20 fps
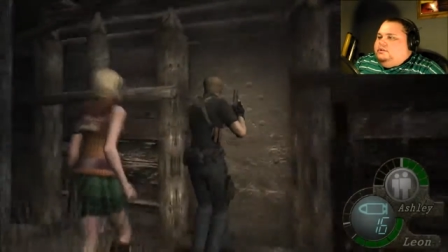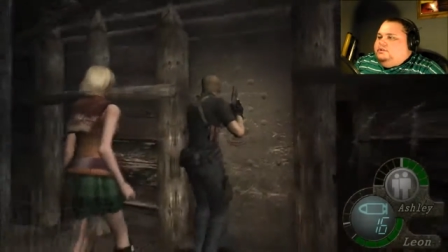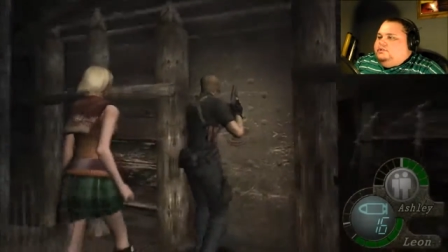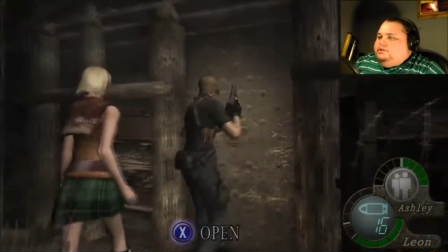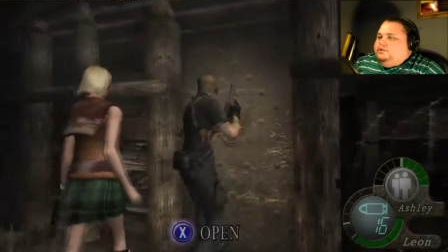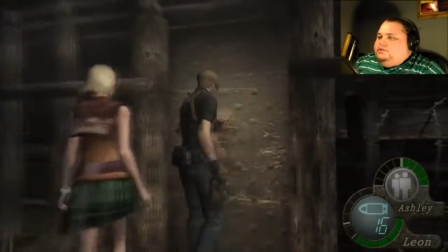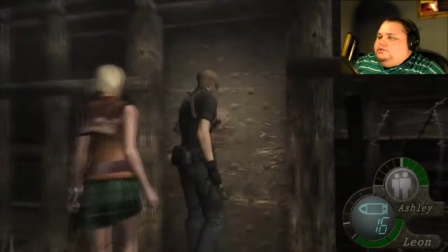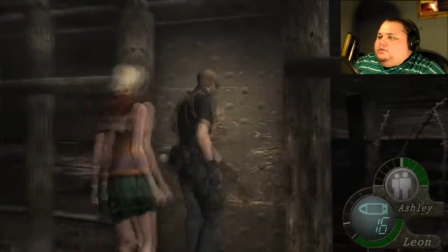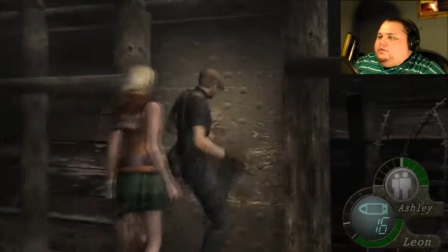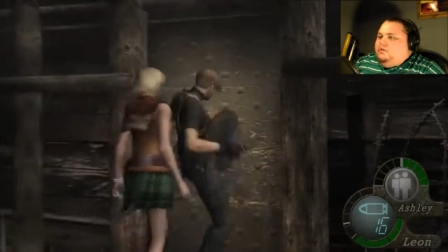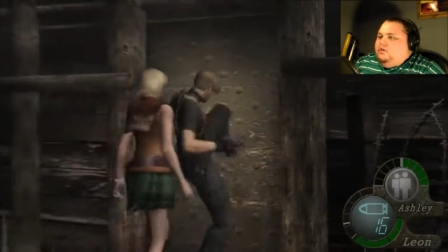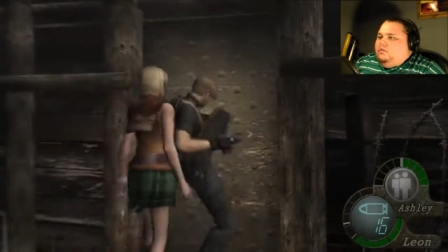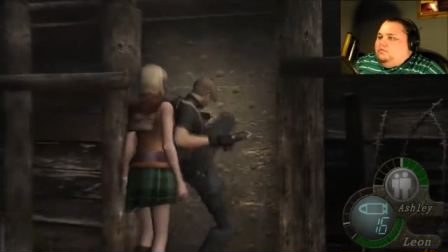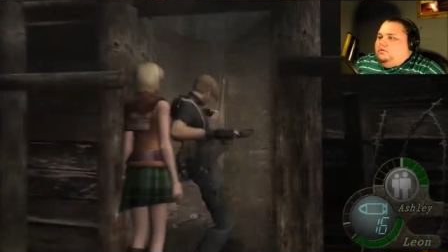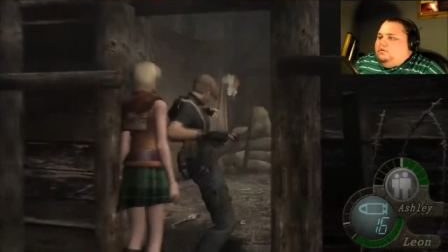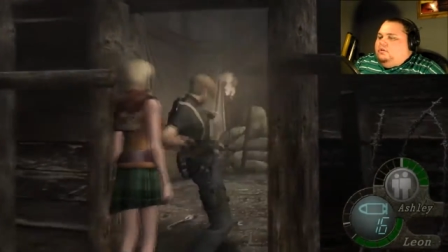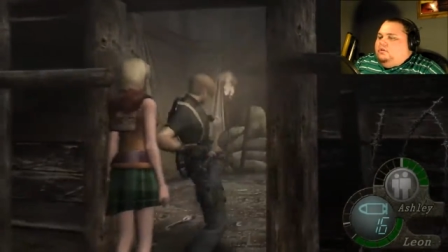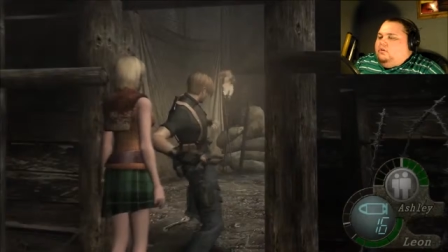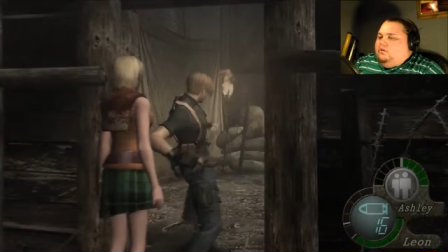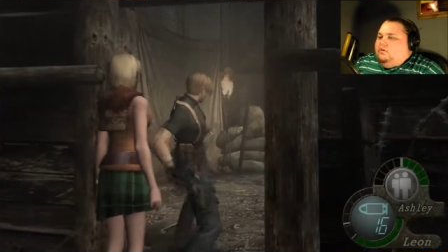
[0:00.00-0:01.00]
She's just a
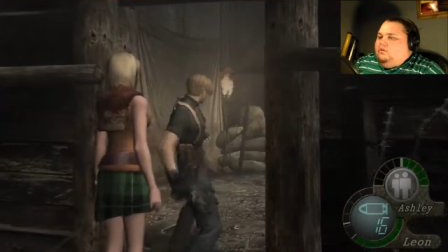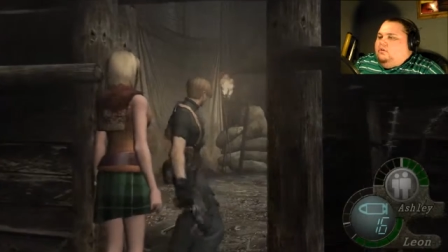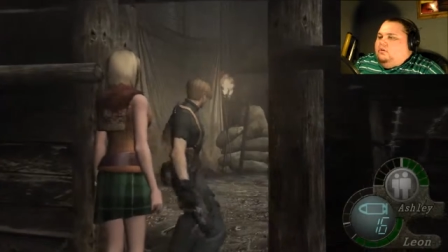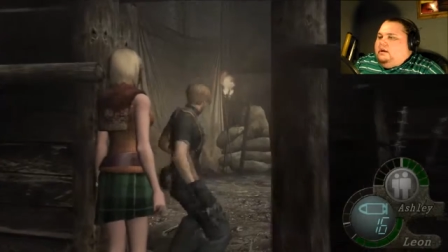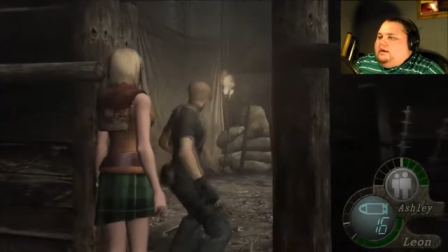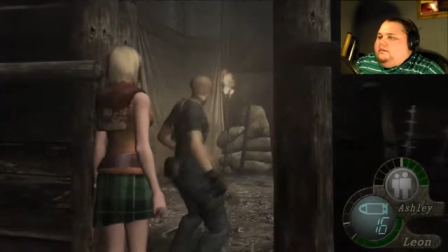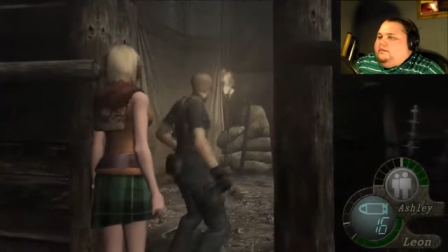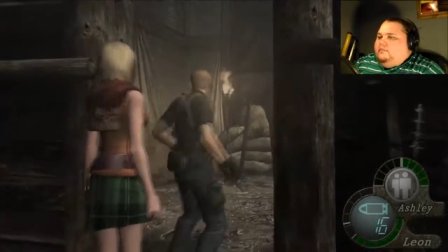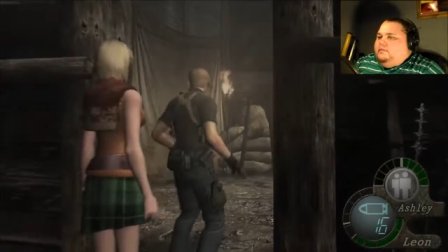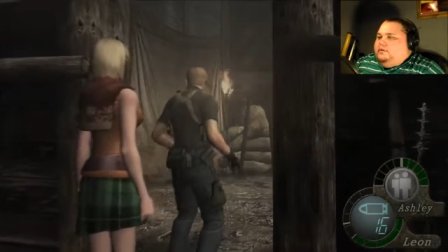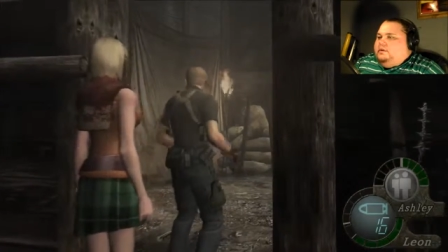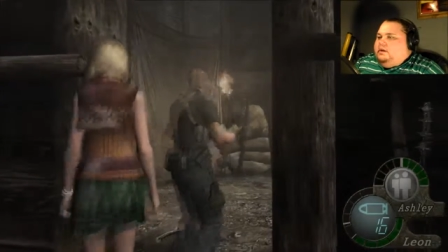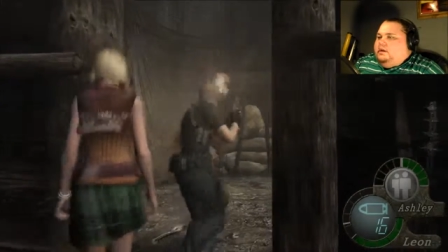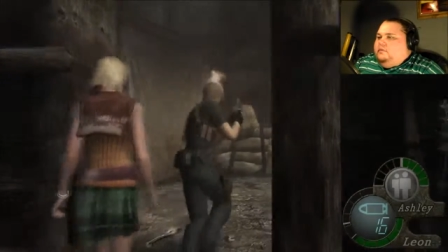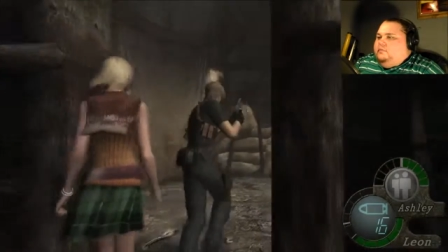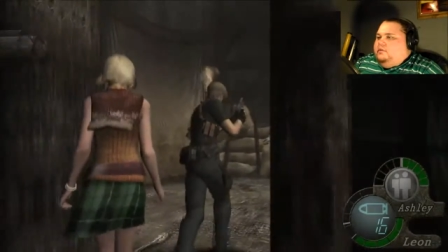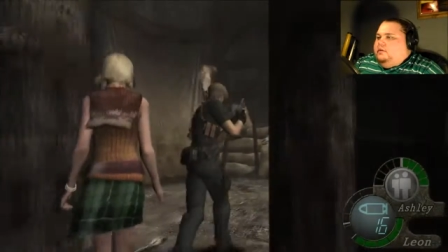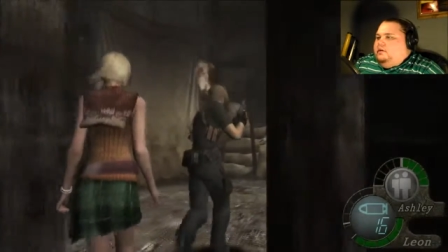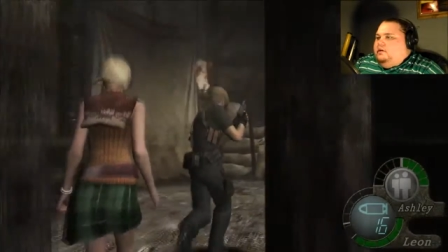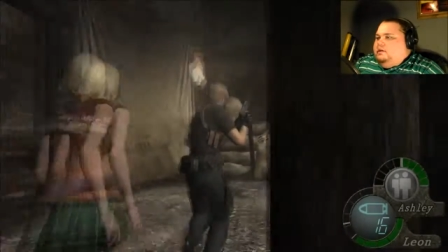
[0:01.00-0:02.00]
normal girl whatever, but
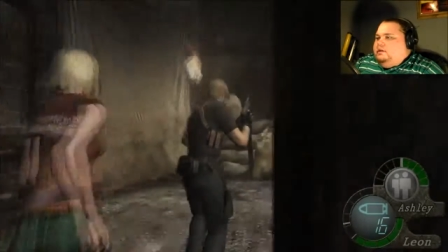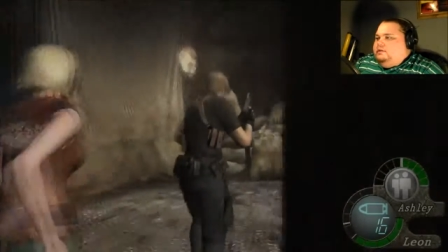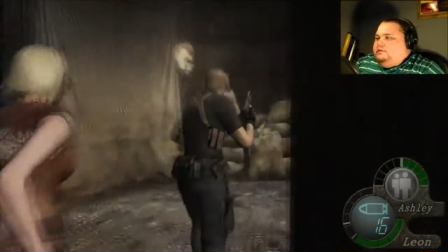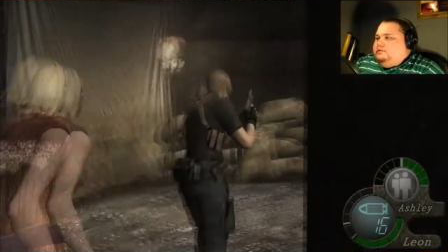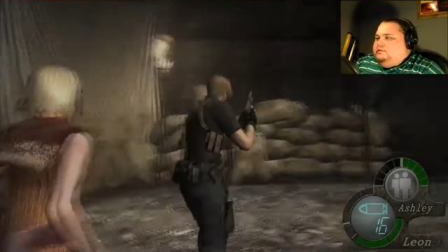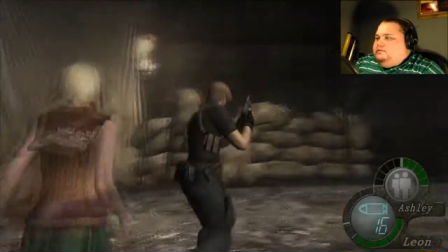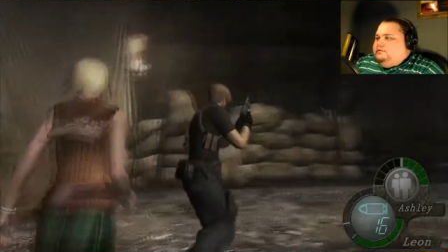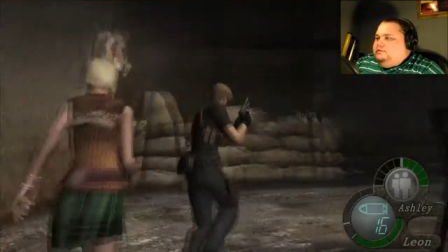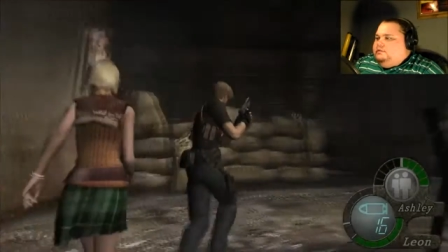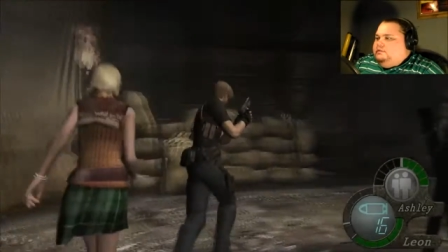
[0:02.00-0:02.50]
come on.